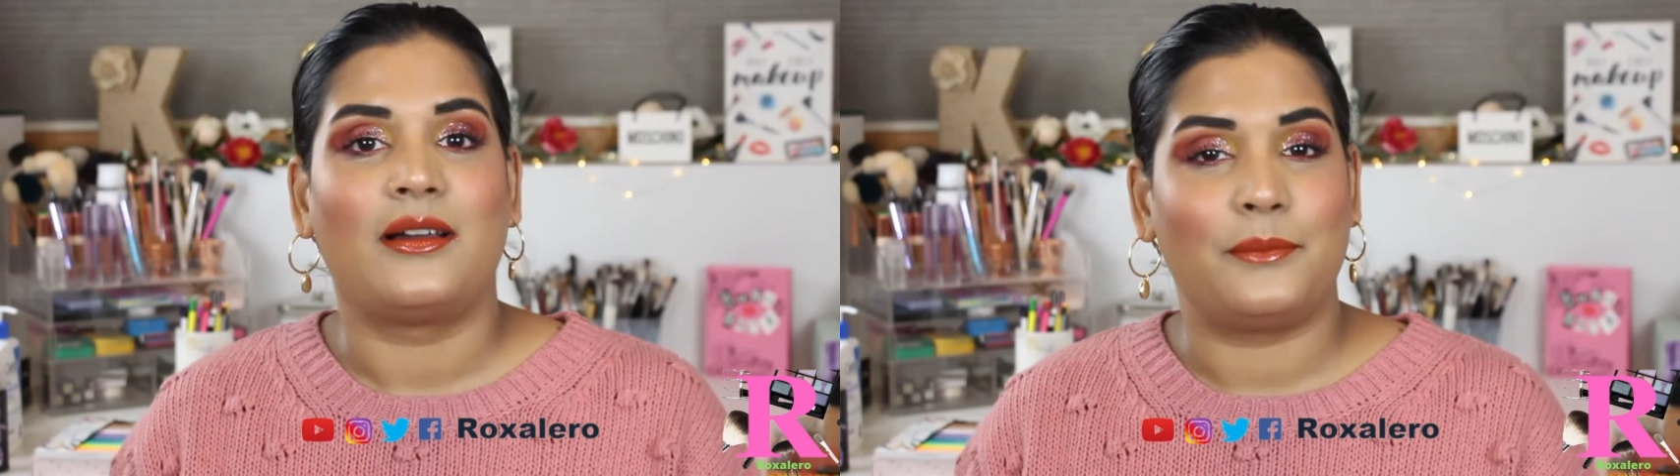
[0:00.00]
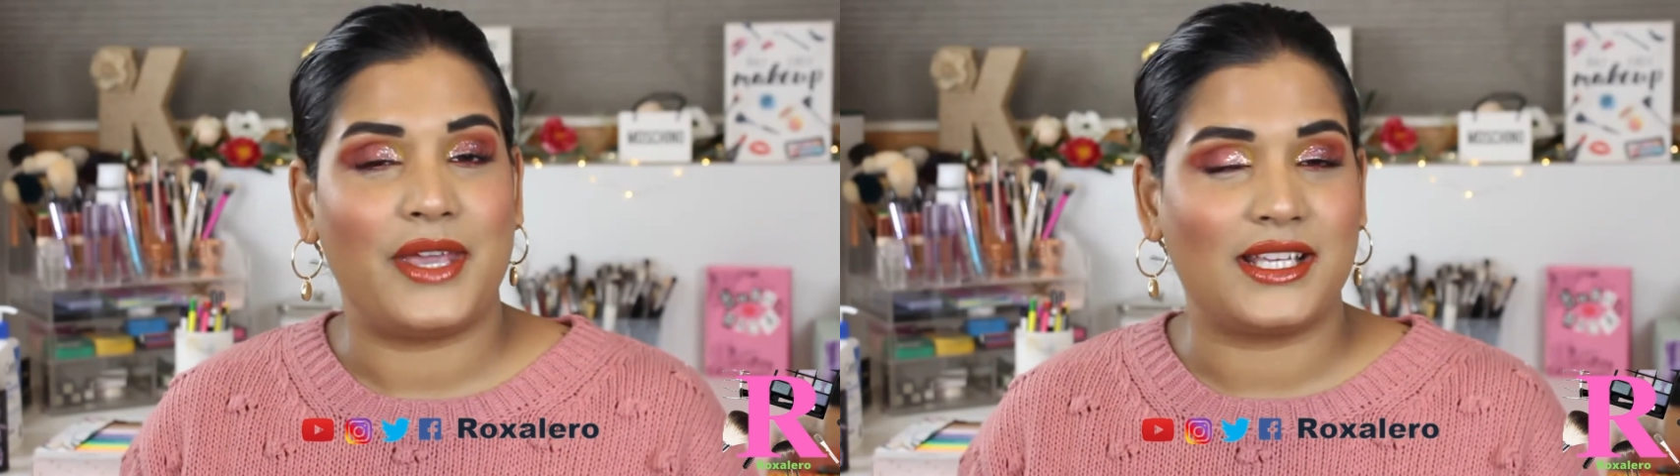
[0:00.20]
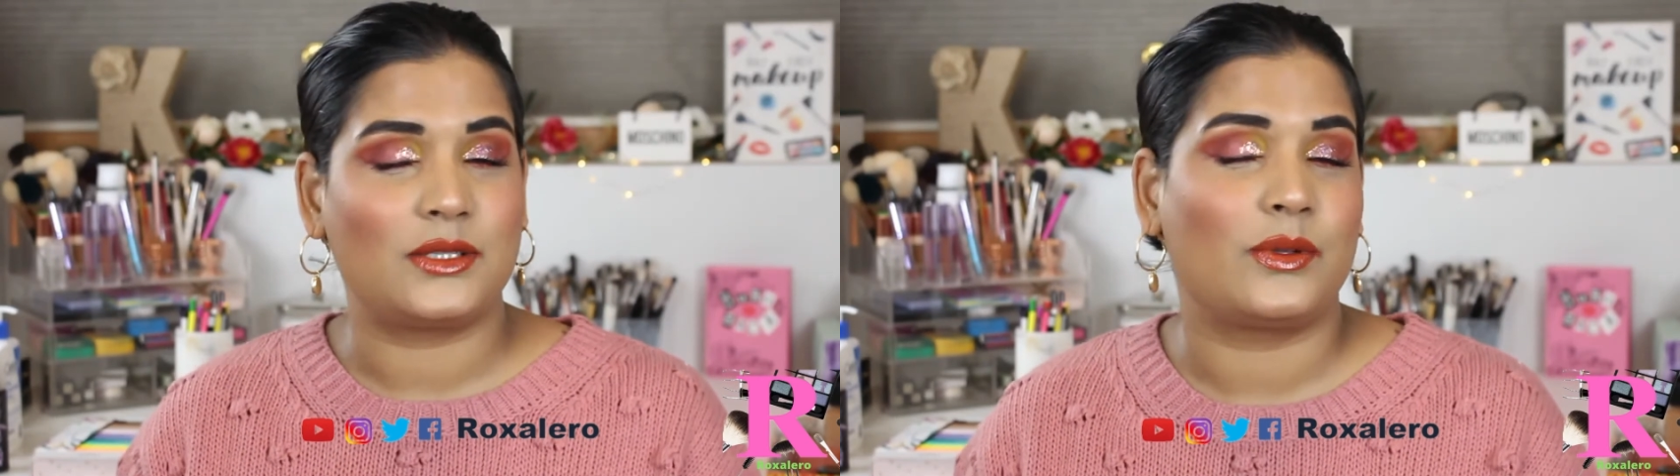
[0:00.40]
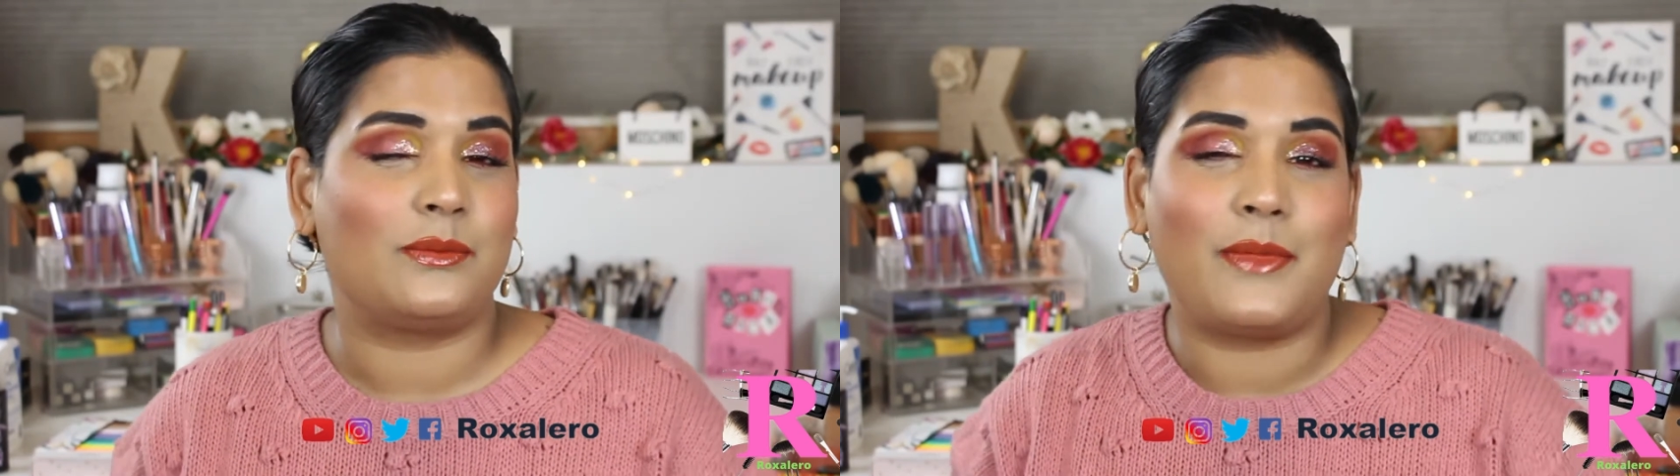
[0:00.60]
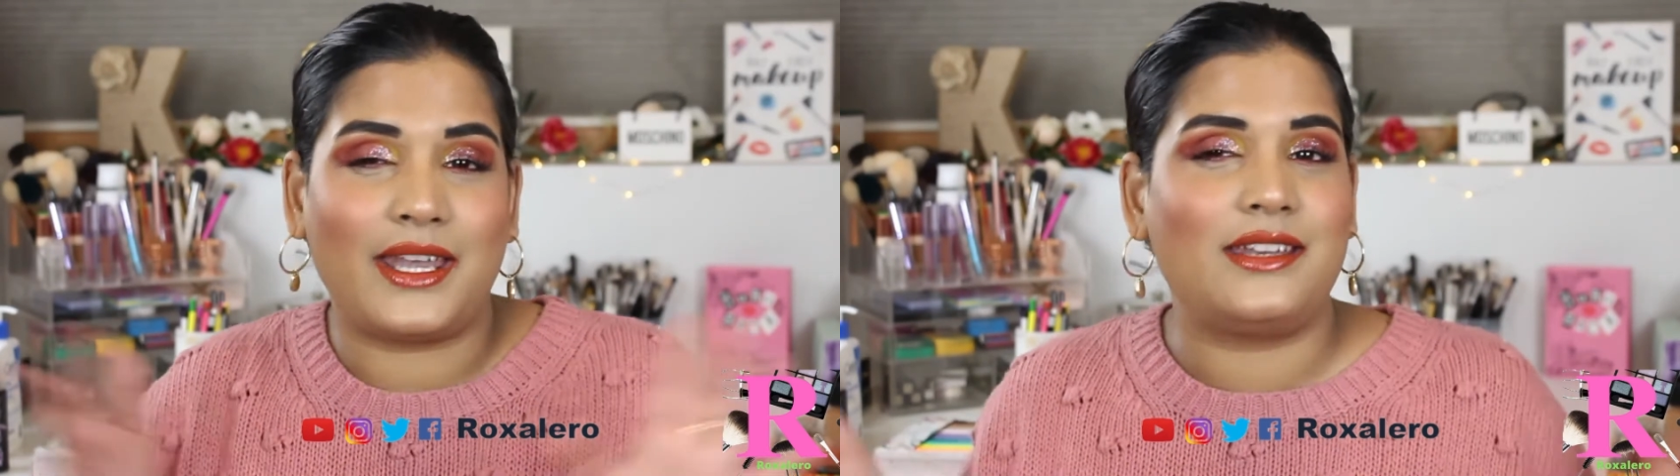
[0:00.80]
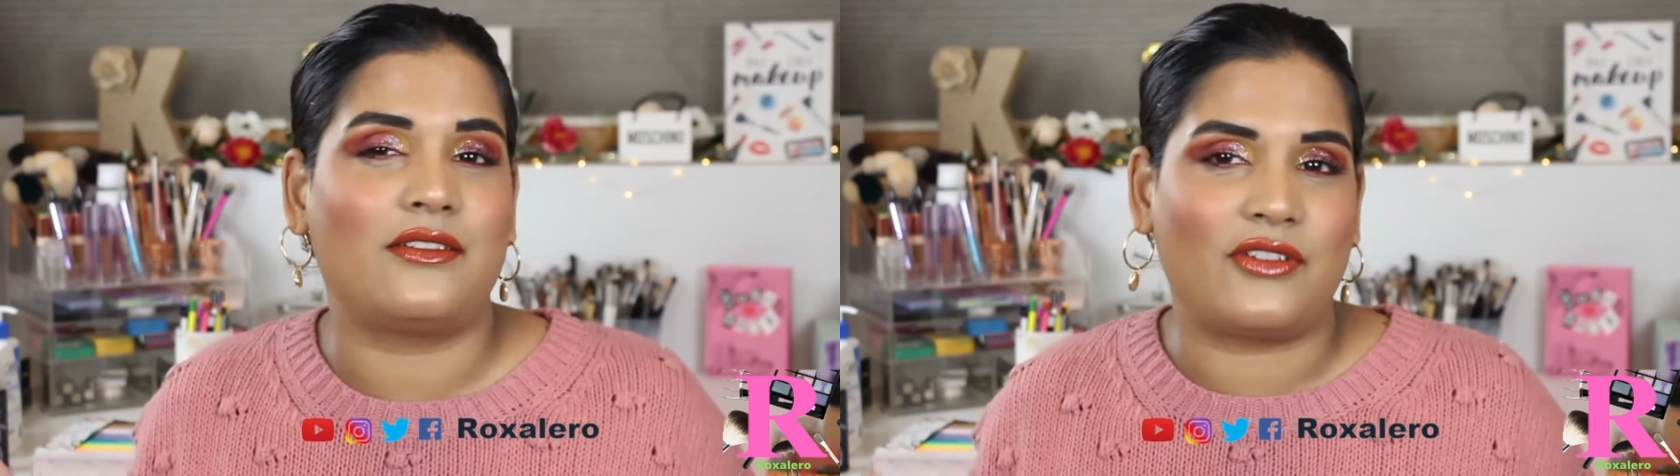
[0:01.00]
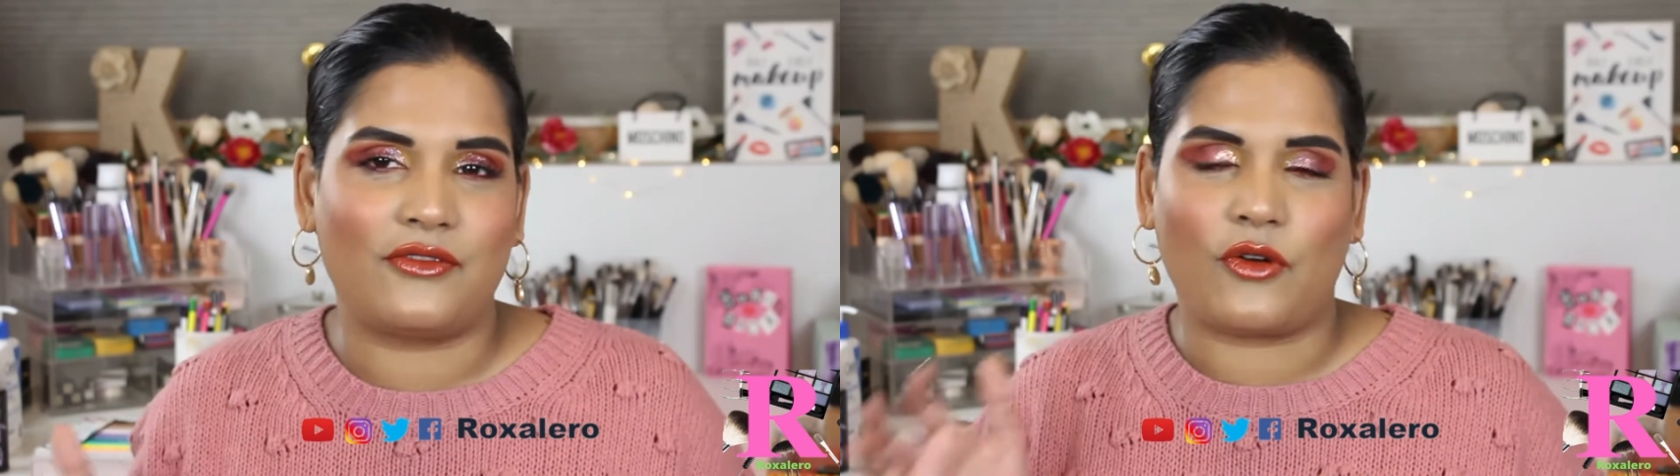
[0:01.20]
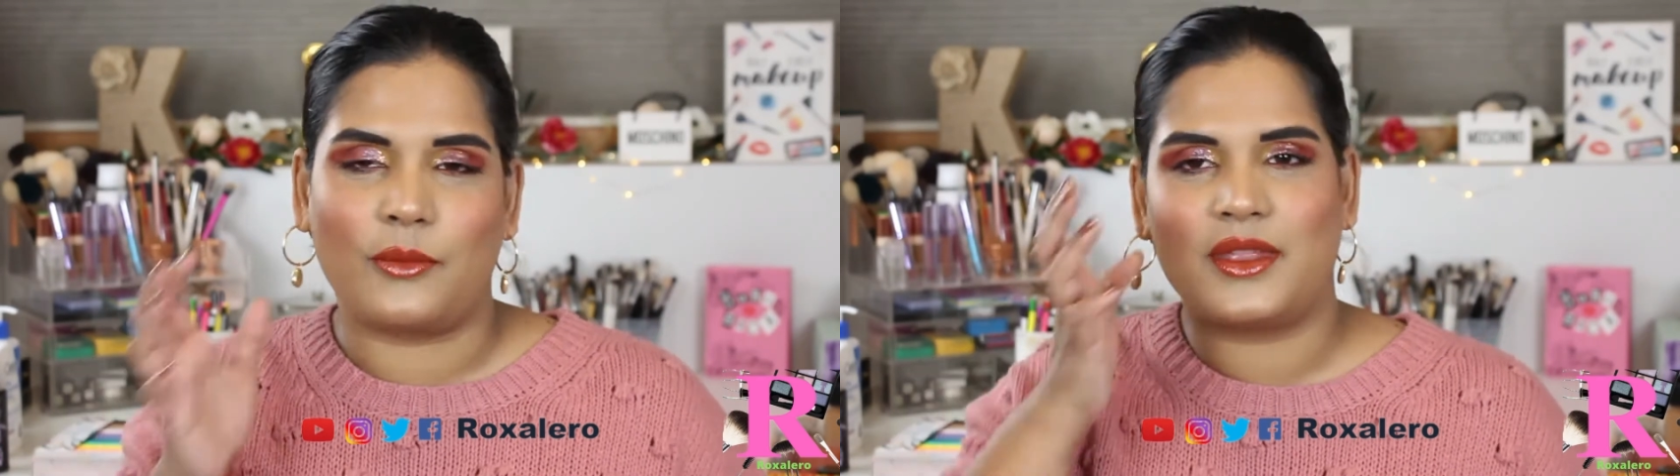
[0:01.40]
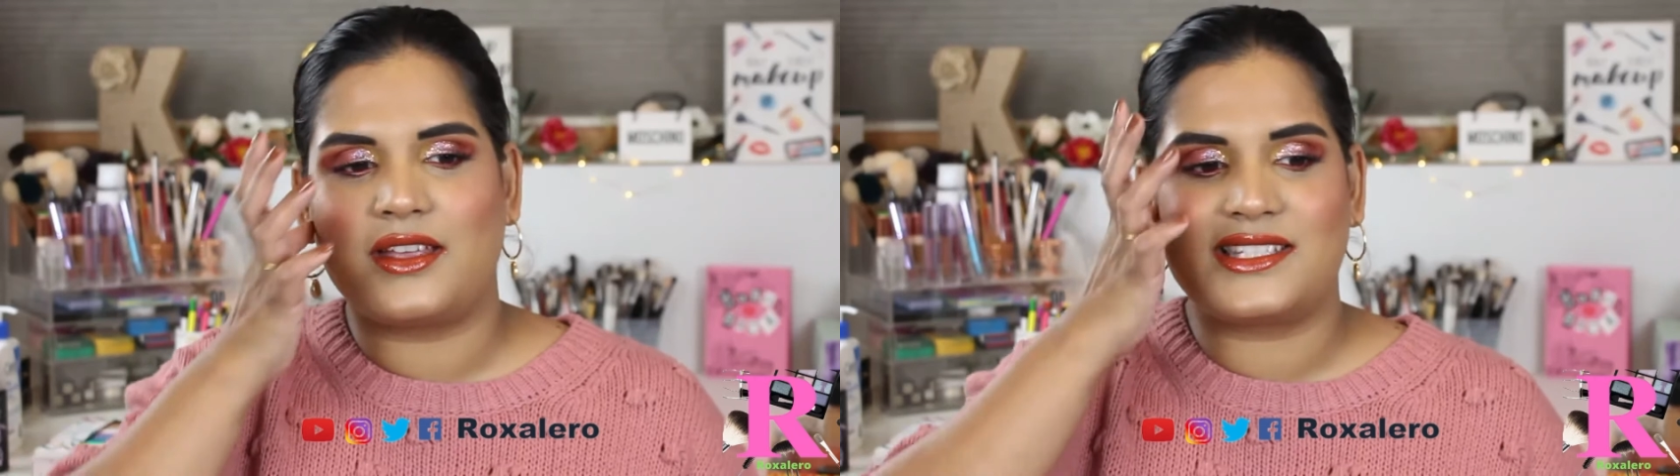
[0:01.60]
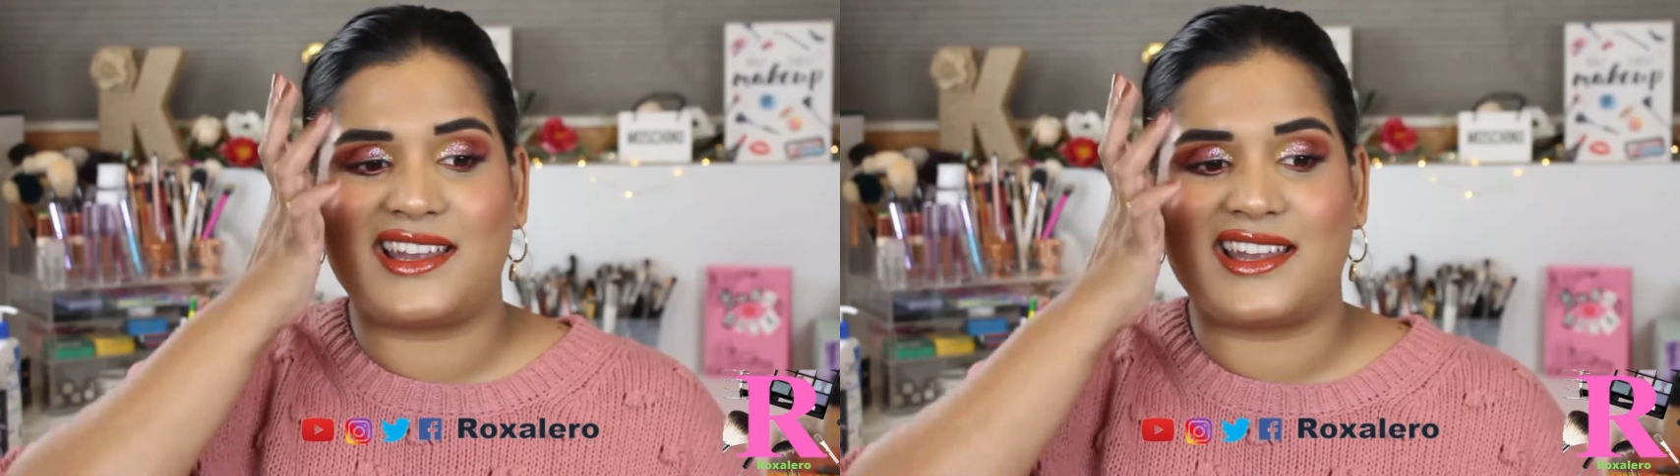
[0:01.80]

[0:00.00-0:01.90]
base with many different formulas